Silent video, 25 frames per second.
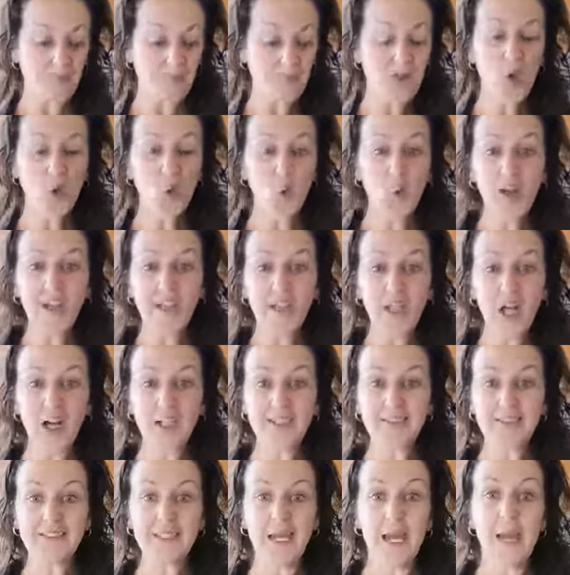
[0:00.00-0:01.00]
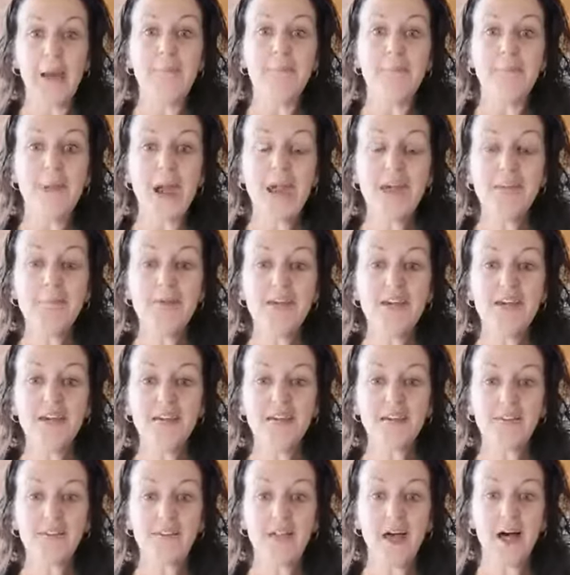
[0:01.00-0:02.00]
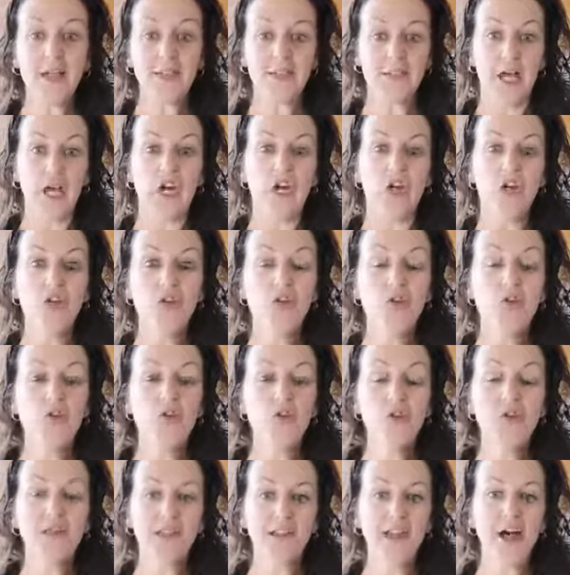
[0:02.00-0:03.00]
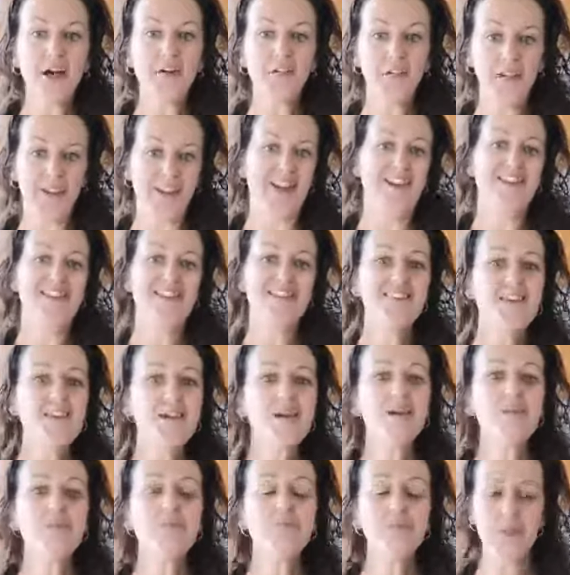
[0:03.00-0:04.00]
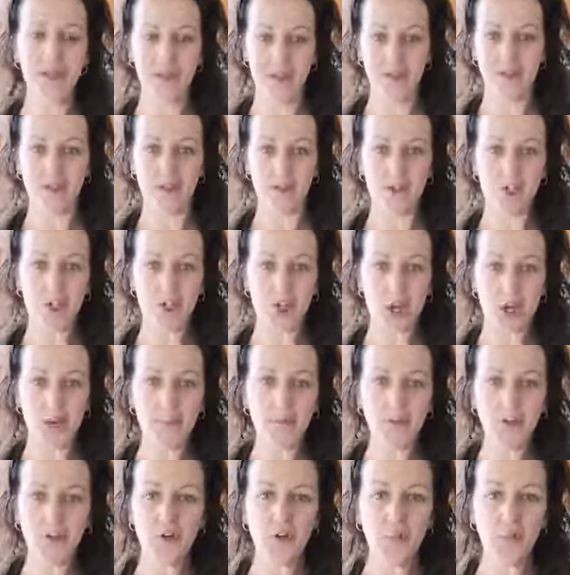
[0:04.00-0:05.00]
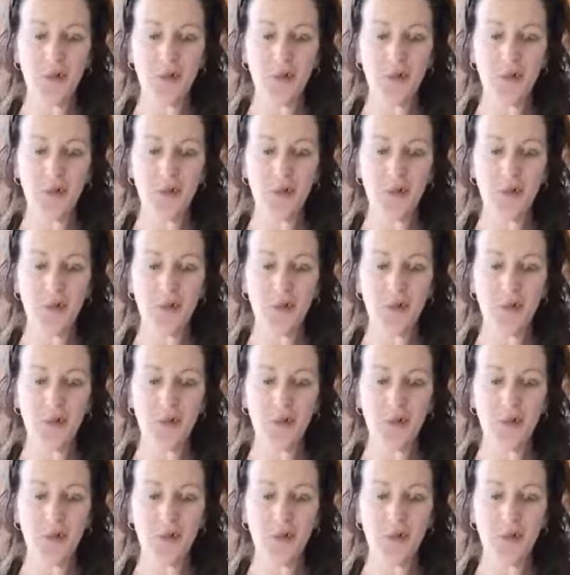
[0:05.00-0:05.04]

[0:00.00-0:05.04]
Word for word: Or, you know, maybe my business is booming. Where would I have the time? This is just sabotage.